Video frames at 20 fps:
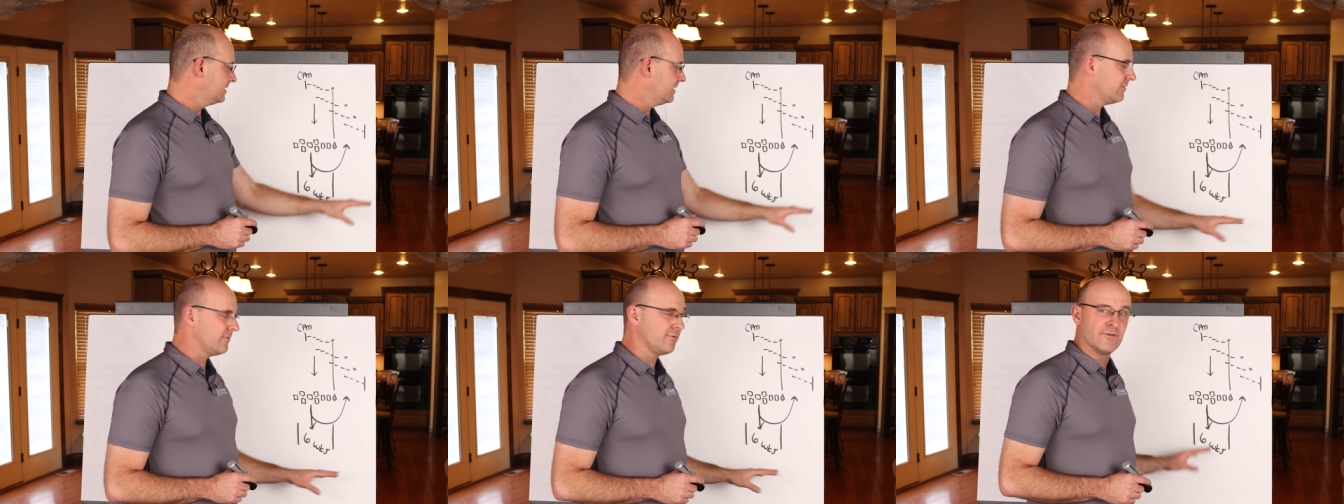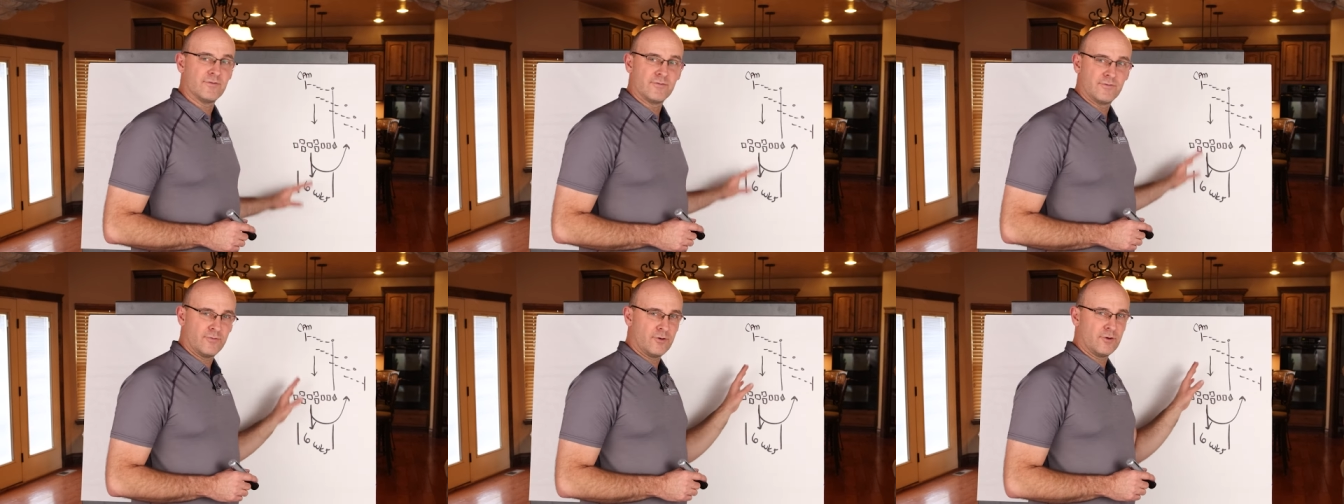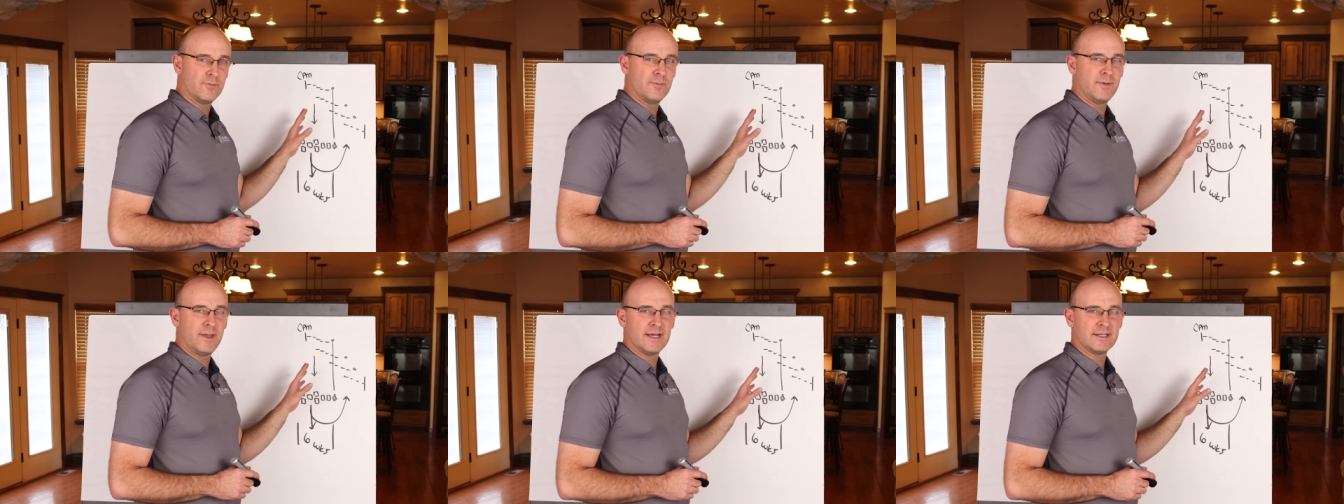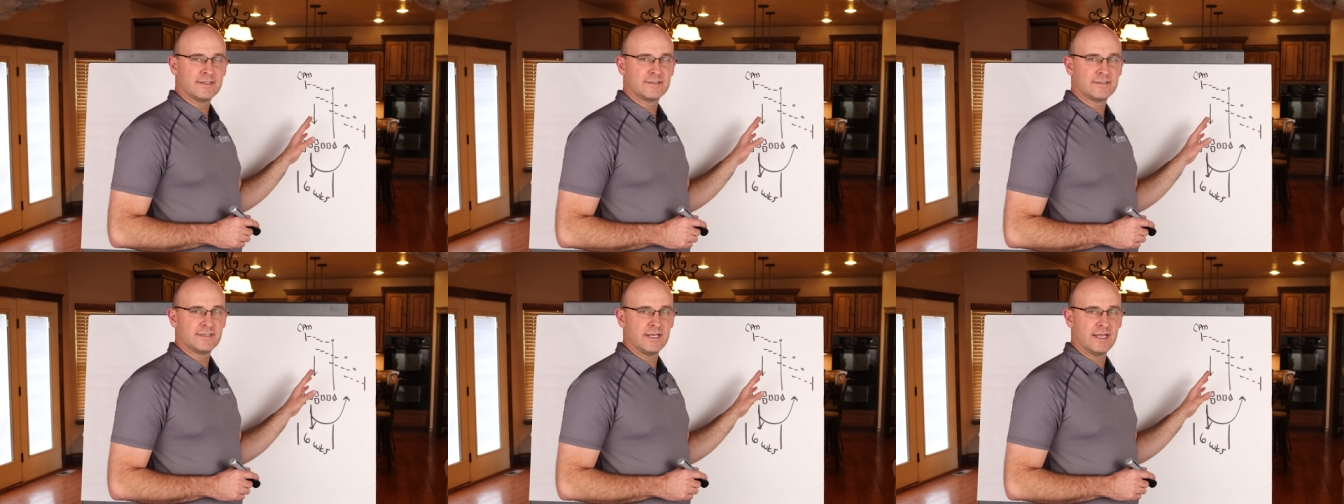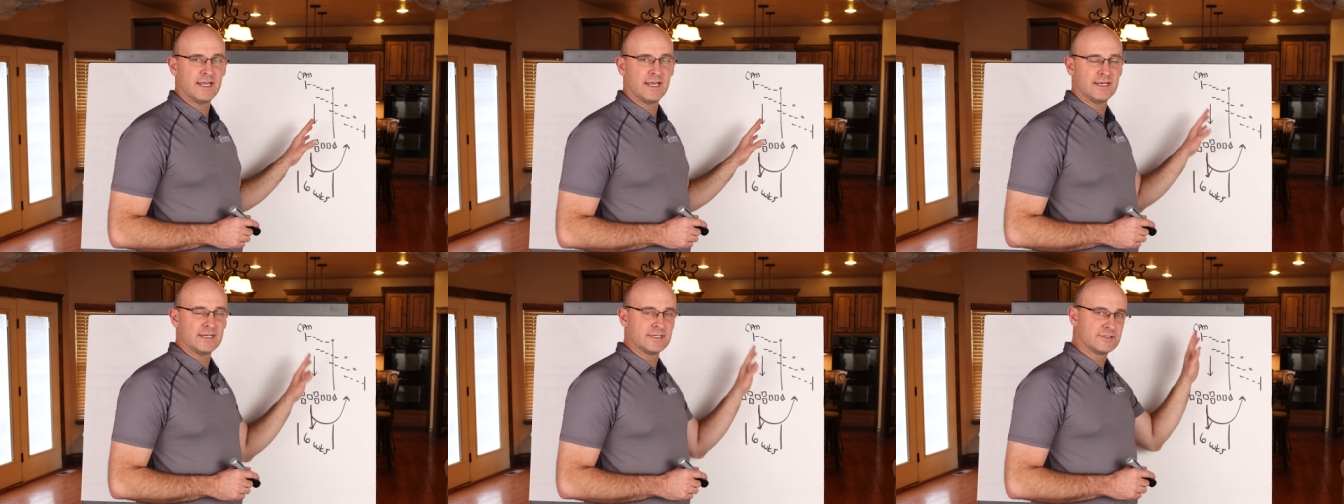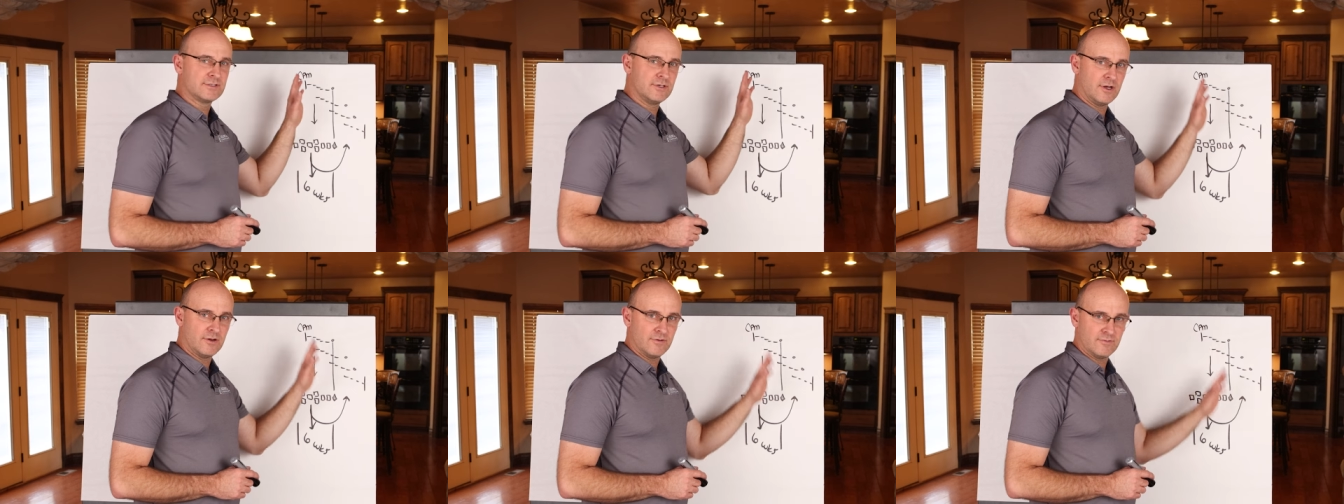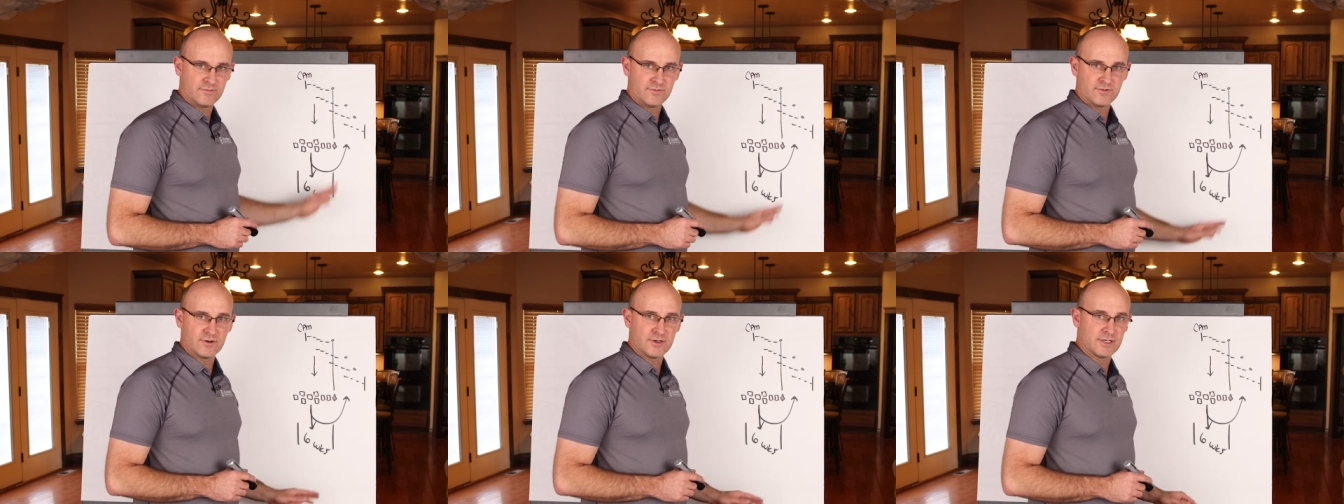different formats and it's not
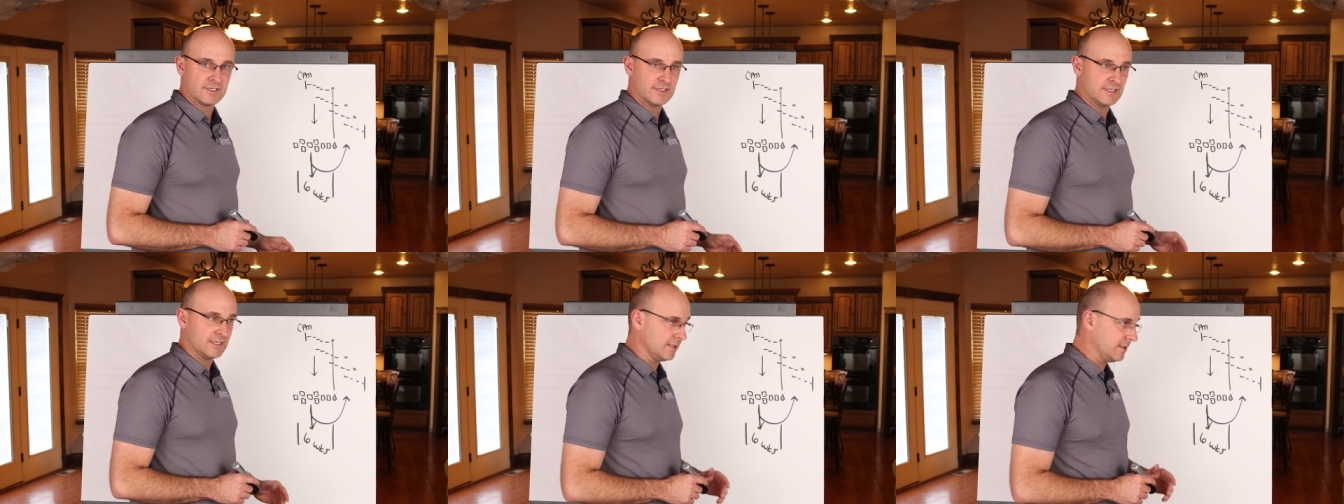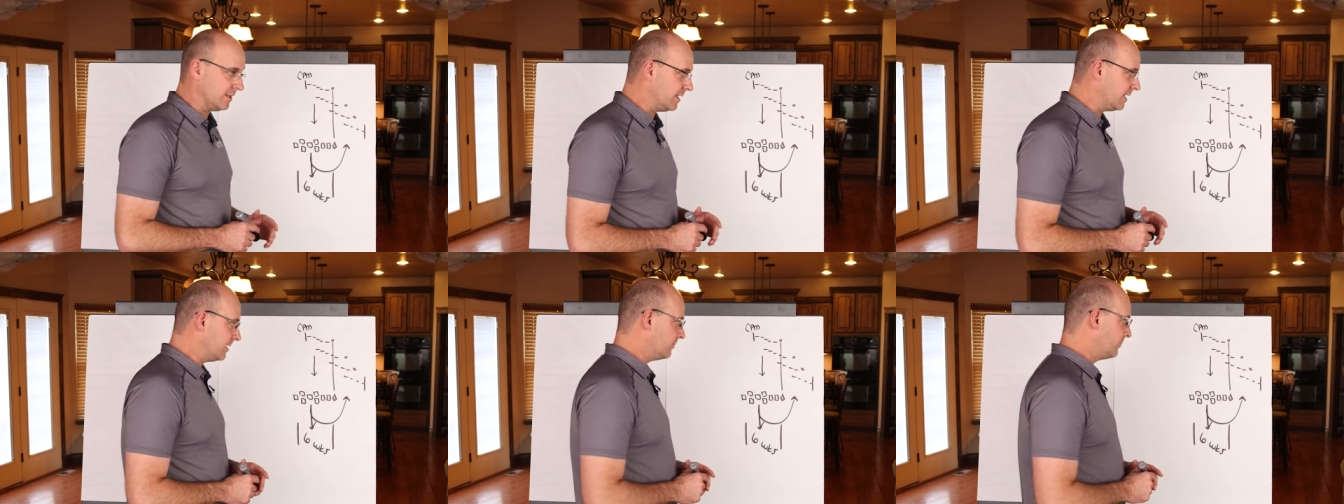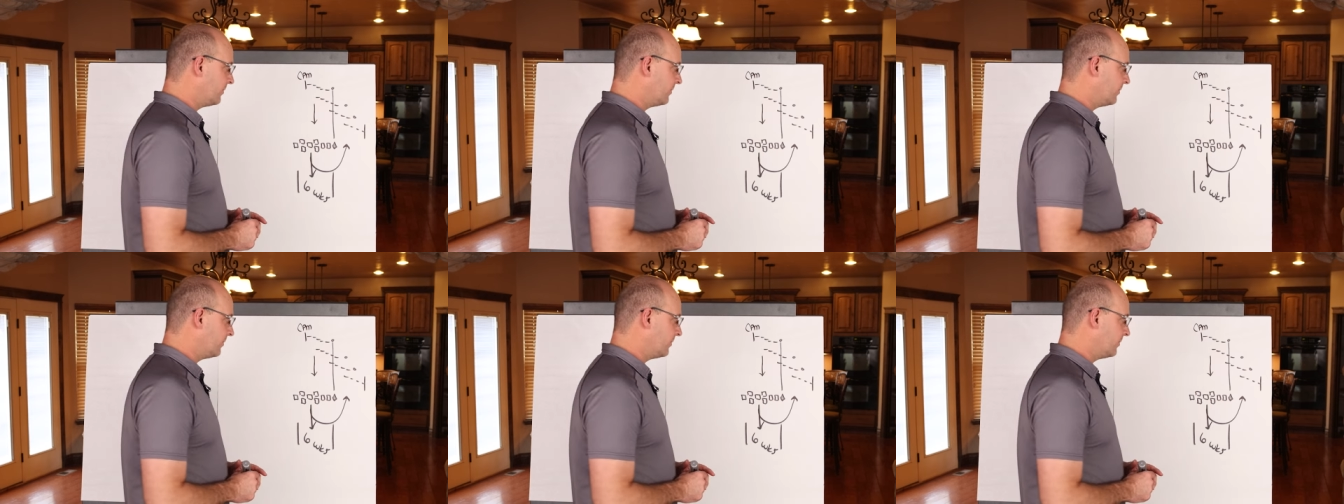vertically aligned.